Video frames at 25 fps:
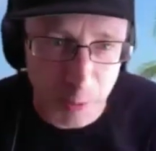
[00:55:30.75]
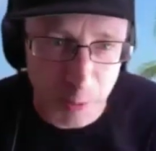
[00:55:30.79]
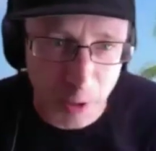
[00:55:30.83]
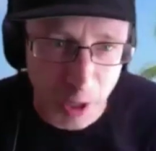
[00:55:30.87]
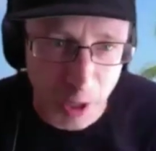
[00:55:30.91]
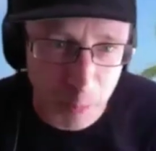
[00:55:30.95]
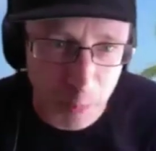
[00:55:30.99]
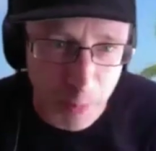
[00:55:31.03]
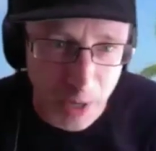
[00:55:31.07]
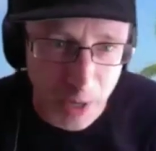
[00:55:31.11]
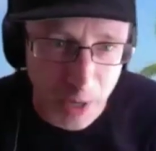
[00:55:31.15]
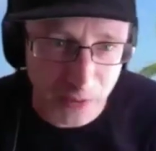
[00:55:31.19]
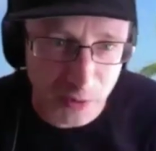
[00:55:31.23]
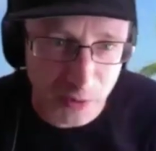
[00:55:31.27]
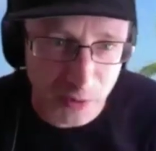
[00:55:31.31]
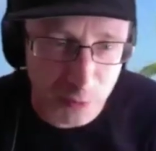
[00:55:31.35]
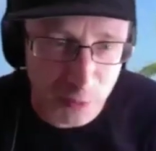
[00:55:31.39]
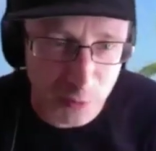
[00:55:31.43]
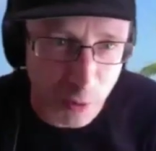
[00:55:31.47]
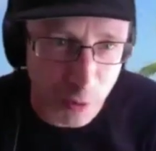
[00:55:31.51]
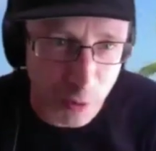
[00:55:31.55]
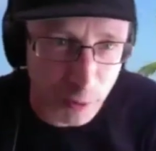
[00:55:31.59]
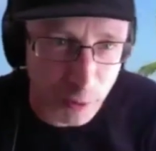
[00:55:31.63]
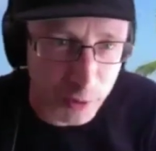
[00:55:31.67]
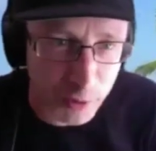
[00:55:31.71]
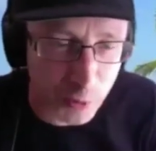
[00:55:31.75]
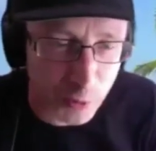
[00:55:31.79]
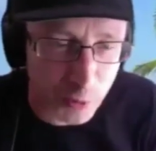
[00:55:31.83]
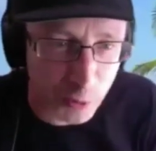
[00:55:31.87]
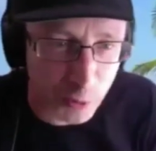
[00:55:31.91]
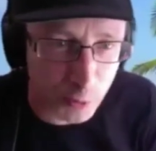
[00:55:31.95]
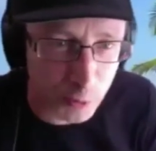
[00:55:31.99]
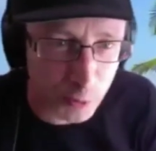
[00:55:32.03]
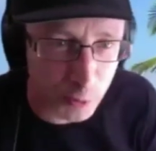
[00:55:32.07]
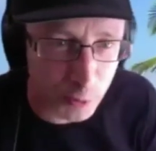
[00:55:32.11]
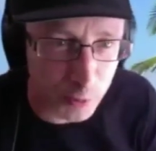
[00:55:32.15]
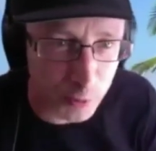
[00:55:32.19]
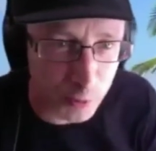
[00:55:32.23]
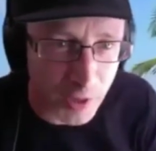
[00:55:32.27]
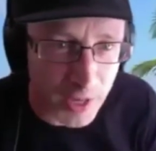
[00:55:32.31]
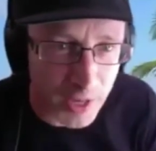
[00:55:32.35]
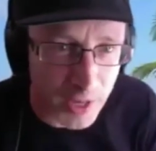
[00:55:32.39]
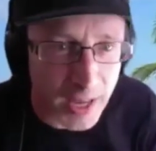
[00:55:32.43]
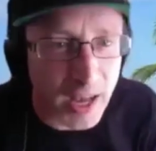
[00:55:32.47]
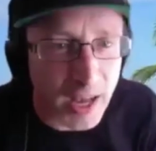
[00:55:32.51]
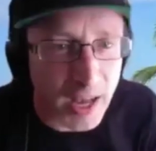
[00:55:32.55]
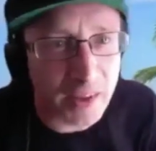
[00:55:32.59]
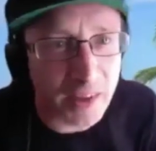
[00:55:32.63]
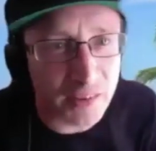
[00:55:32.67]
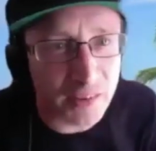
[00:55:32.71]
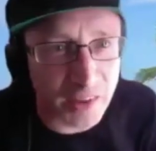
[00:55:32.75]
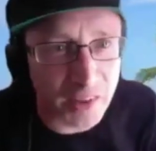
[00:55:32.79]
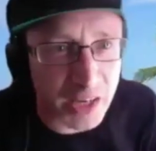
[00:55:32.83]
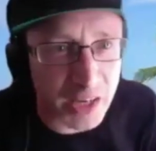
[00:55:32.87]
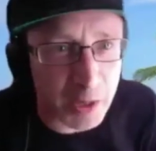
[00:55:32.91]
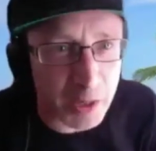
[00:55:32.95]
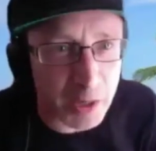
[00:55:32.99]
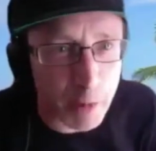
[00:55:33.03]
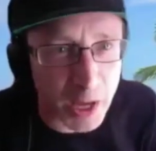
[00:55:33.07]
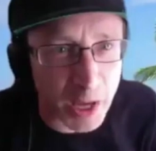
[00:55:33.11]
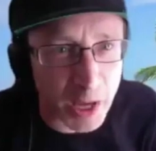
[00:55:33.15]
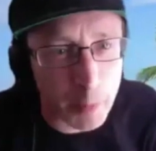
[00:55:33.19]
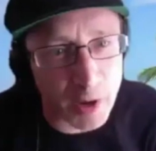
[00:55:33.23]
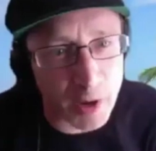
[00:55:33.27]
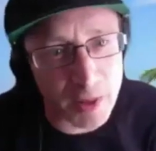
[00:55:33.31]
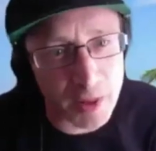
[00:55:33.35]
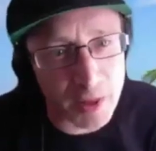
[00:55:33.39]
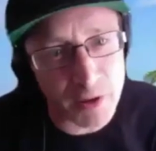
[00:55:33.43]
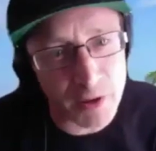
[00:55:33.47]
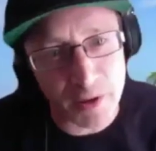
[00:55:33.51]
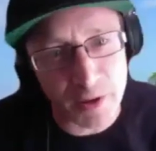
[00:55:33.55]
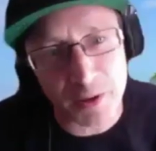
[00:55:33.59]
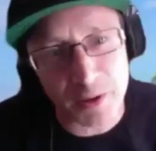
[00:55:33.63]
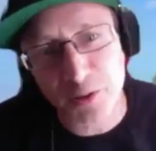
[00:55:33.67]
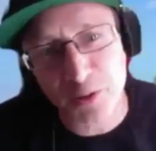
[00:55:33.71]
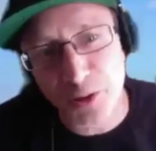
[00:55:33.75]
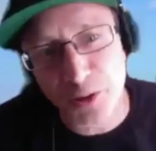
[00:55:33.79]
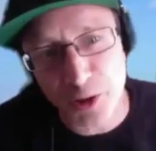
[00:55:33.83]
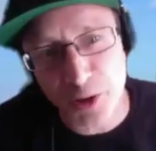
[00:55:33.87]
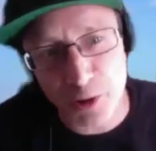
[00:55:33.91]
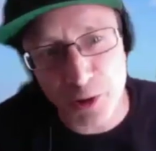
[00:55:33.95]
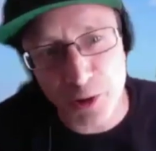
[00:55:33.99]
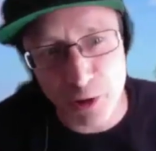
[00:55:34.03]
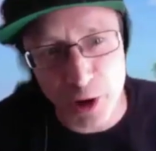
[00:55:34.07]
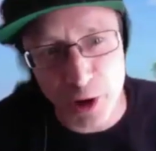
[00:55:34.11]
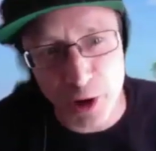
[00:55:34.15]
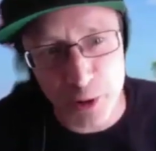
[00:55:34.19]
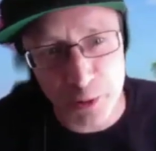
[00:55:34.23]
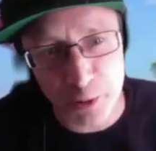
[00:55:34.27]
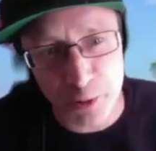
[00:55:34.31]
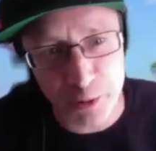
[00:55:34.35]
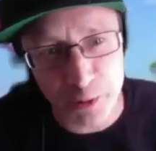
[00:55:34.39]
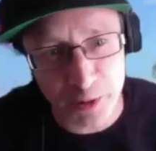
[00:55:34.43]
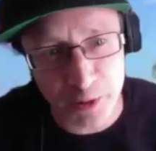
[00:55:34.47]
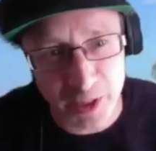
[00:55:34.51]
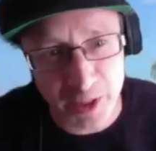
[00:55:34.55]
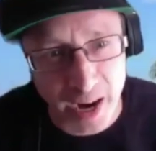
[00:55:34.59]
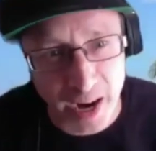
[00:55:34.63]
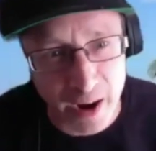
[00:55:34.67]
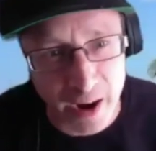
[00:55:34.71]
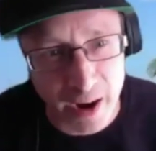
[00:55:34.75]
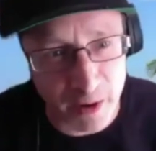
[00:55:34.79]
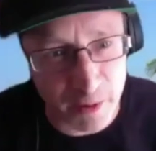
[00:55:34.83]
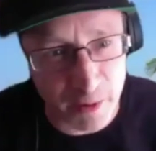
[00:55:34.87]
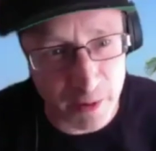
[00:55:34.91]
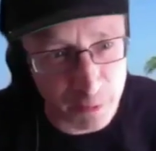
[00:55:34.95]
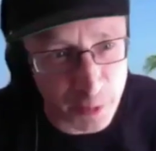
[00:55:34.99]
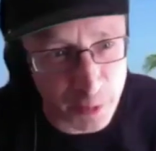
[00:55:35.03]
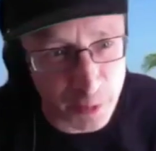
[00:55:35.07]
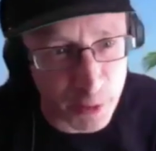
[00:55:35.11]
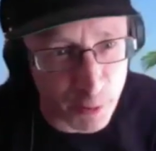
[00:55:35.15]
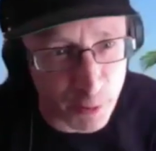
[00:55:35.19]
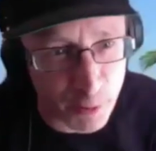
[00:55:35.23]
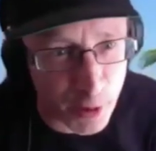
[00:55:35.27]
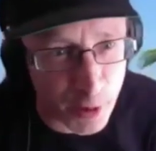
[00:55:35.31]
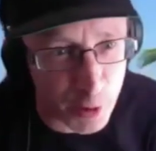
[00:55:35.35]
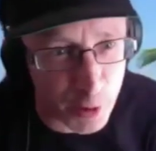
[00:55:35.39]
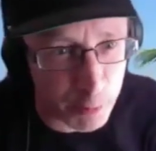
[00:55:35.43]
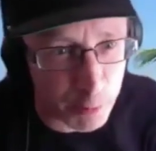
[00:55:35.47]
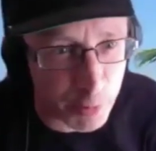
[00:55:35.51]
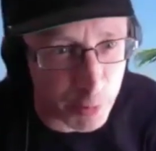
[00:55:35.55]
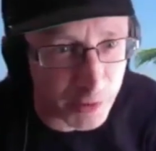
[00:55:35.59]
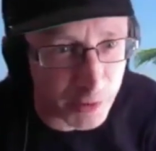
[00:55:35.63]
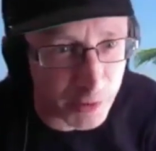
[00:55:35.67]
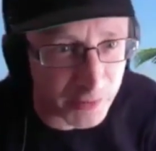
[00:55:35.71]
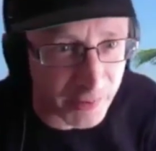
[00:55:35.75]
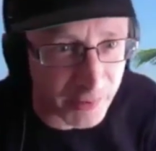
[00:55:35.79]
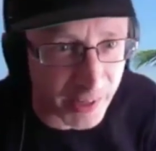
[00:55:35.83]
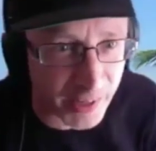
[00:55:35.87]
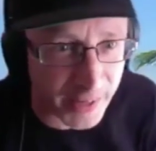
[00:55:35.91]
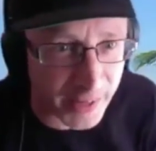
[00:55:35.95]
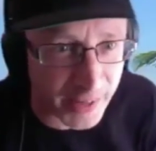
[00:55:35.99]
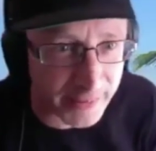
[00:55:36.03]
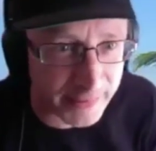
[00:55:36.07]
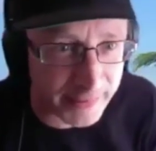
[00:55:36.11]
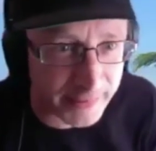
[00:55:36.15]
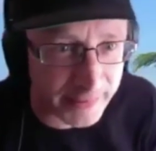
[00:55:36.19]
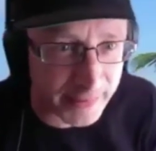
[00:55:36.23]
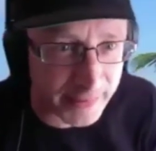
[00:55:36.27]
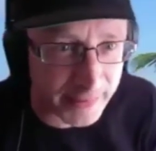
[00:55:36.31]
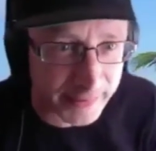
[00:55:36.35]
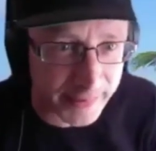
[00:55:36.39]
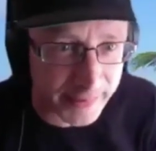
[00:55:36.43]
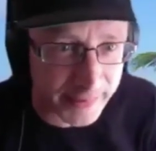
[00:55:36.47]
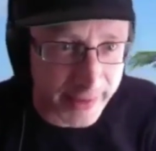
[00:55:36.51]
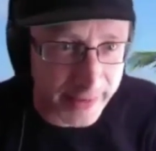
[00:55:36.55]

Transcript: a metaphorical Cindy Mayweather to your own character, for your own personality? Is that?